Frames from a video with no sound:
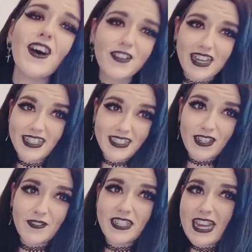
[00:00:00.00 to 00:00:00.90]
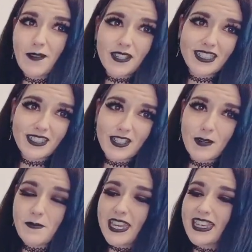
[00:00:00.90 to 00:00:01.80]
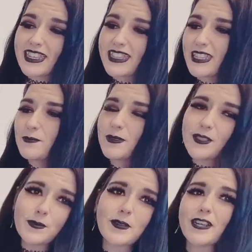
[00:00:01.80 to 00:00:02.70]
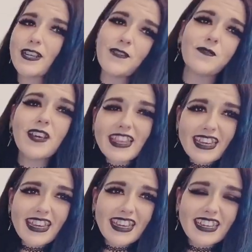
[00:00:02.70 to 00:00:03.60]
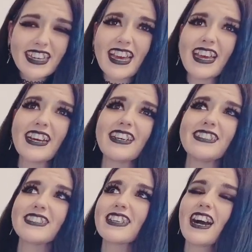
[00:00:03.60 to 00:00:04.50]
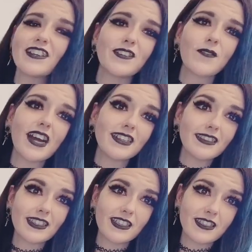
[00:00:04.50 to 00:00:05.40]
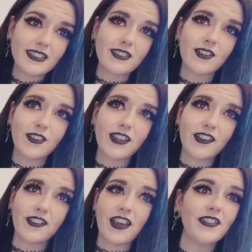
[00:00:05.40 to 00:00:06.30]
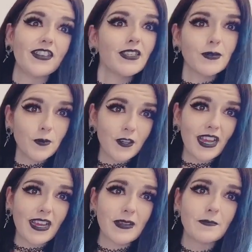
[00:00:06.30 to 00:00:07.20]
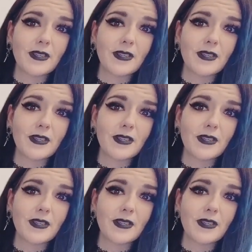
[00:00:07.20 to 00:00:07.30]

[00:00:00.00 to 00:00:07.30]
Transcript: Okay, so now we're gonna start making the blueberry filling, and I don't know why I didn't think of this earlier than this morning,